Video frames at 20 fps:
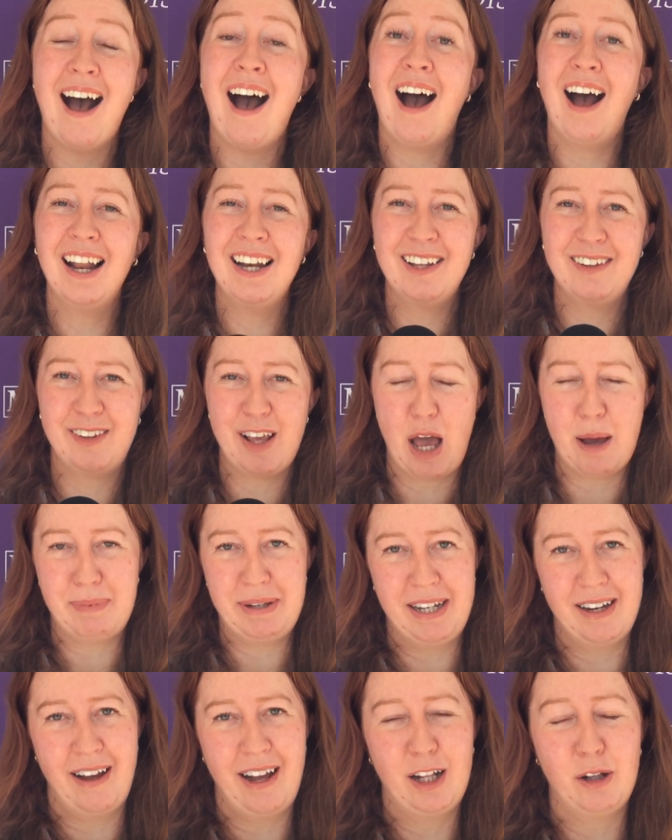Ireland's Abi
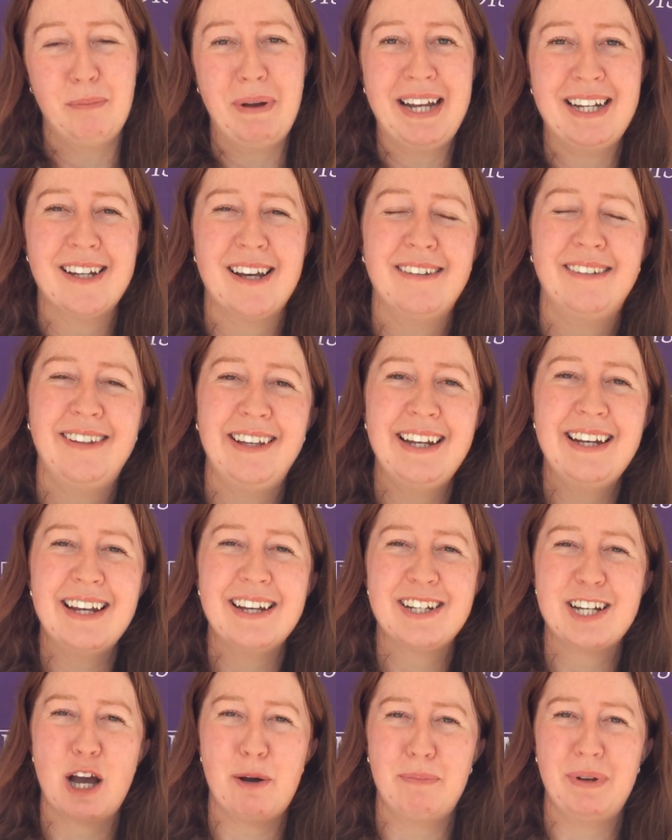Lyle made her senior
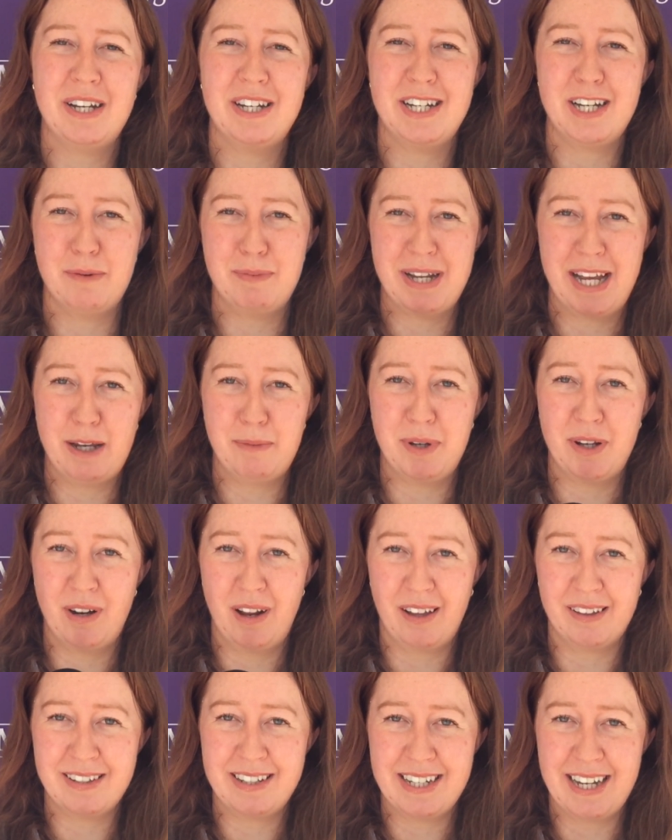championship debut
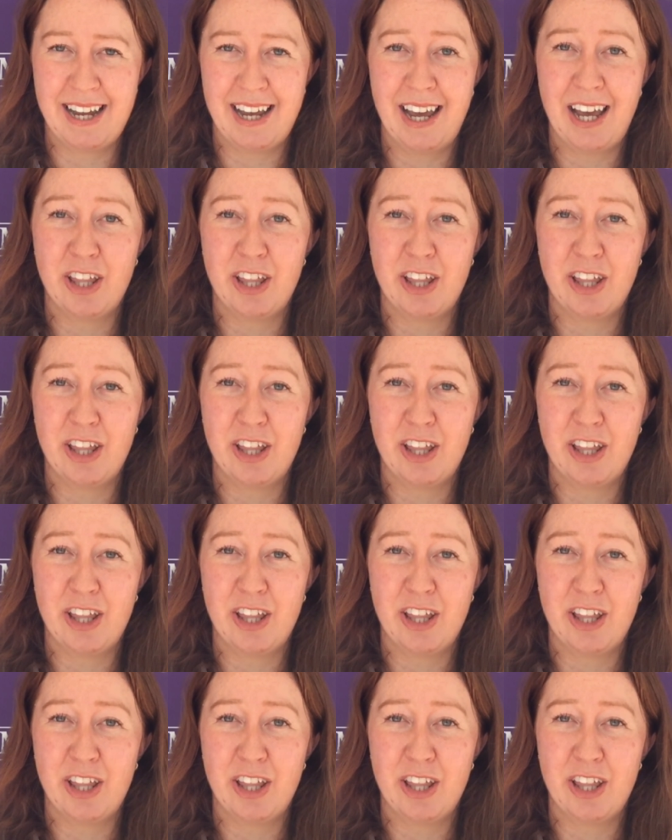last year